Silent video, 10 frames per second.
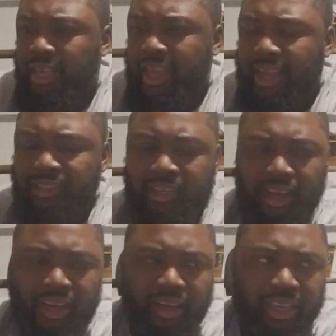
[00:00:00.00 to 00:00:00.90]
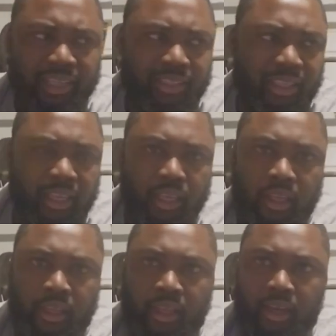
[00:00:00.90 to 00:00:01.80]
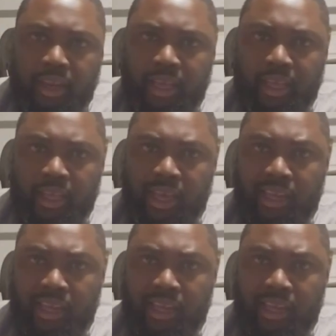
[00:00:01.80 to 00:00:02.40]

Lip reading: asked God last night. Like, I